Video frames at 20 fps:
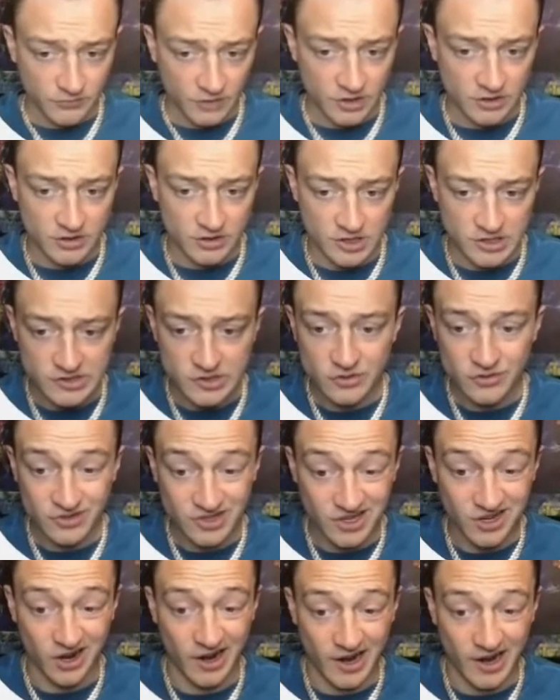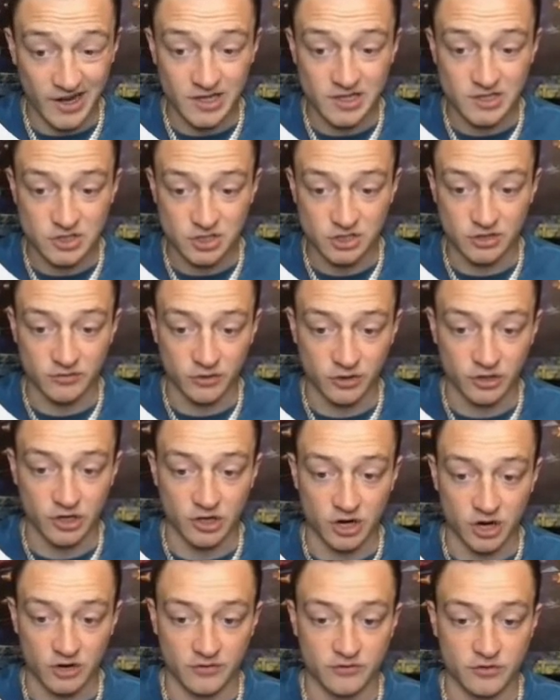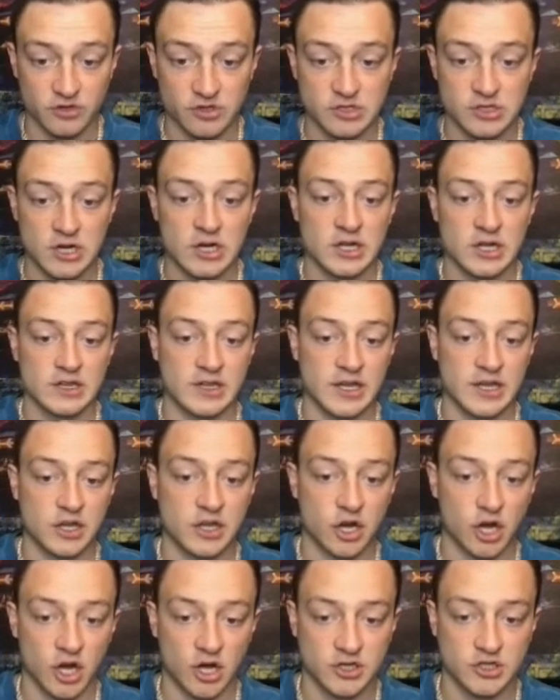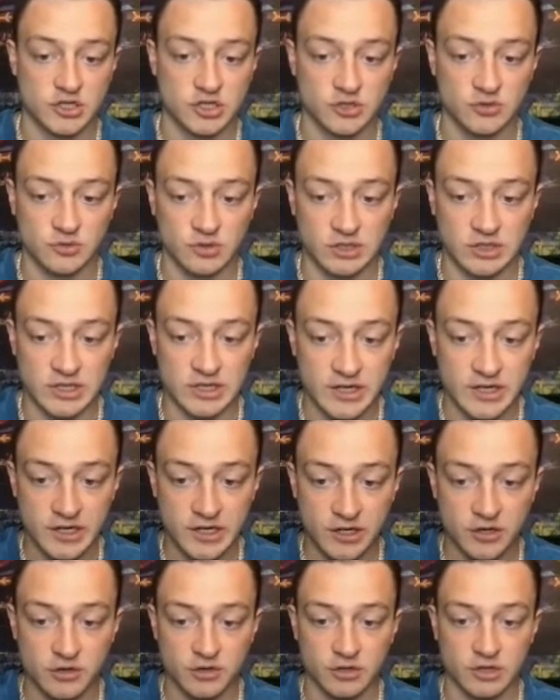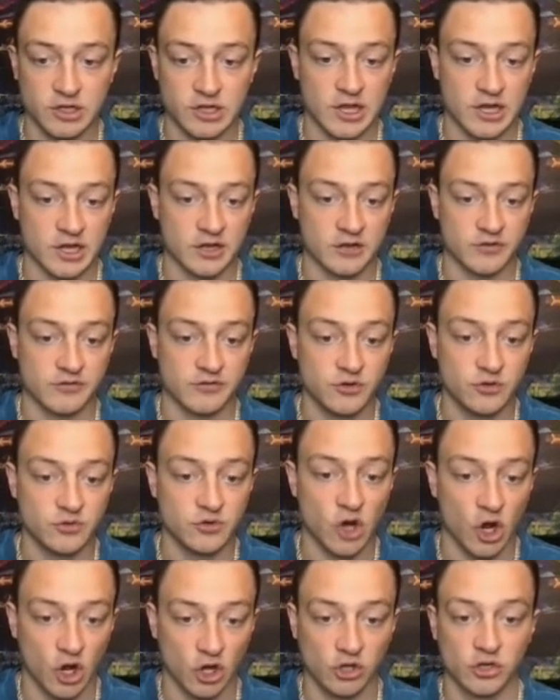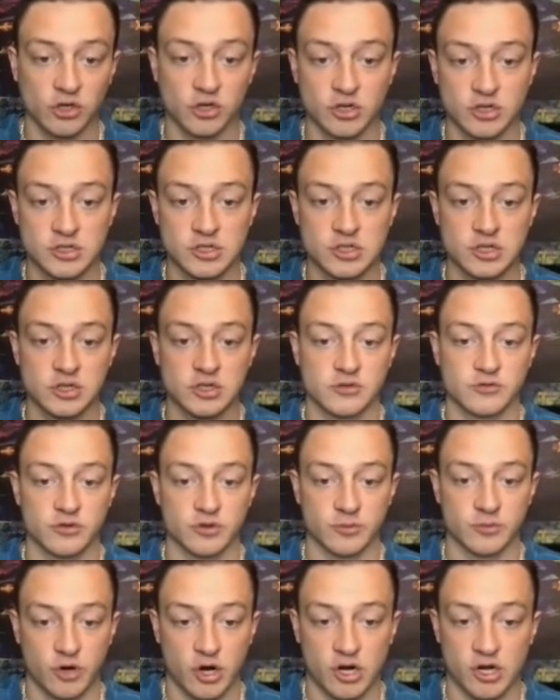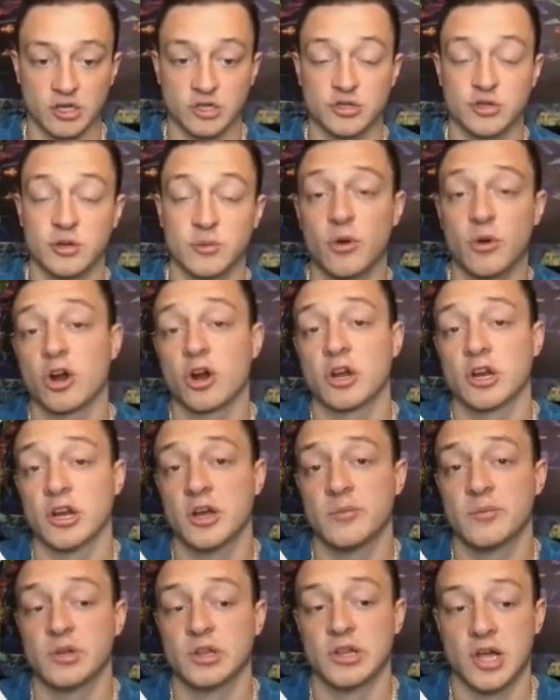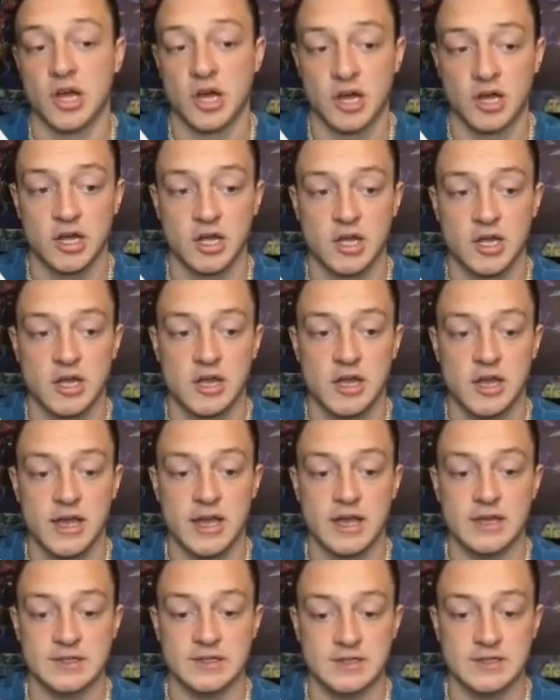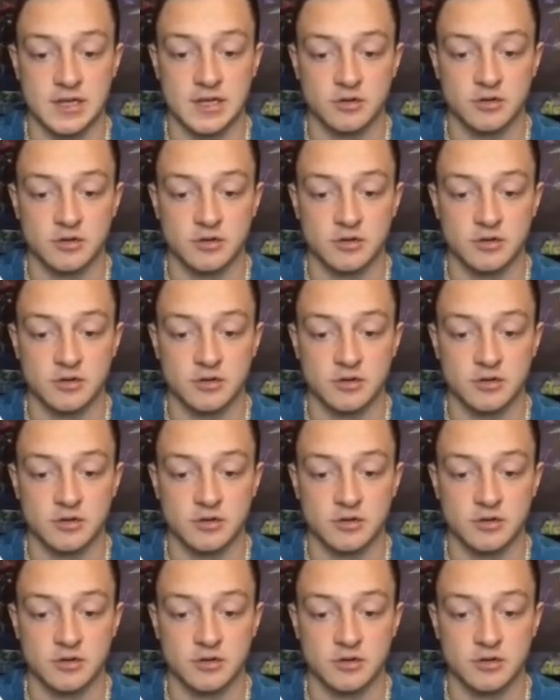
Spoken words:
These are the highest converting offers. They cost you literally like a few dollars for the product. You can mark it up a lot and sell